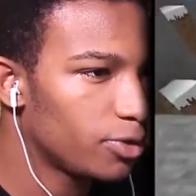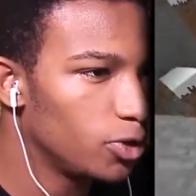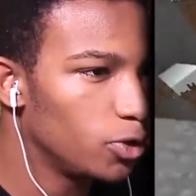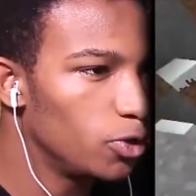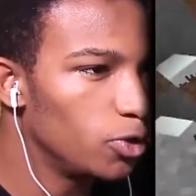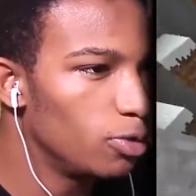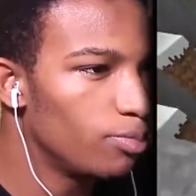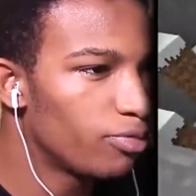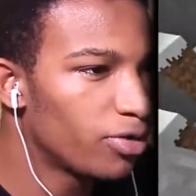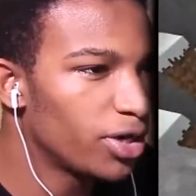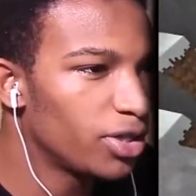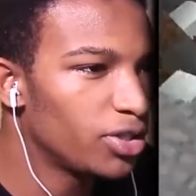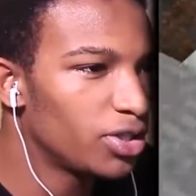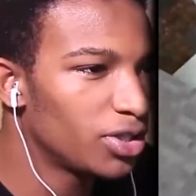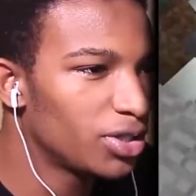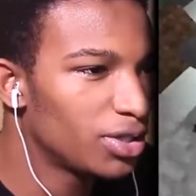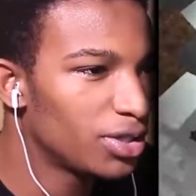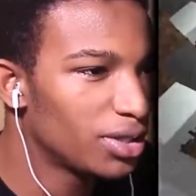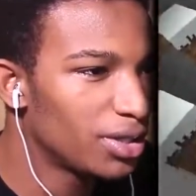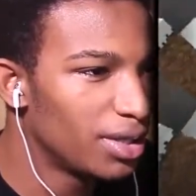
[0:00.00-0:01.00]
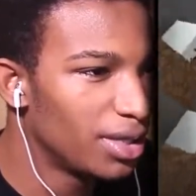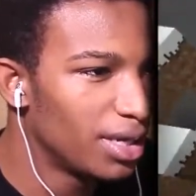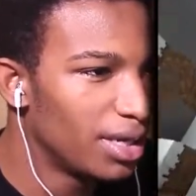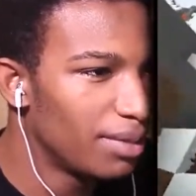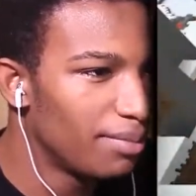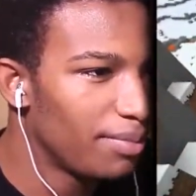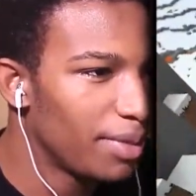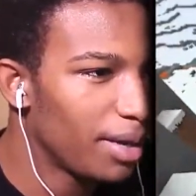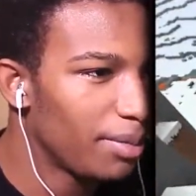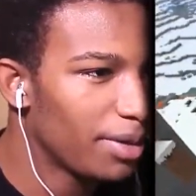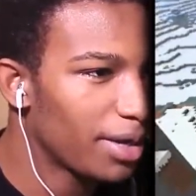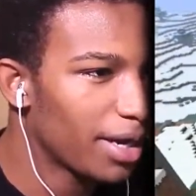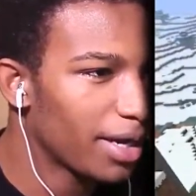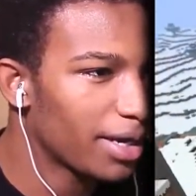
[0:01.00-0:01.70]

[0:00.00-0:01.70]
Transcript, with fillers: doo-doo bridge, maybe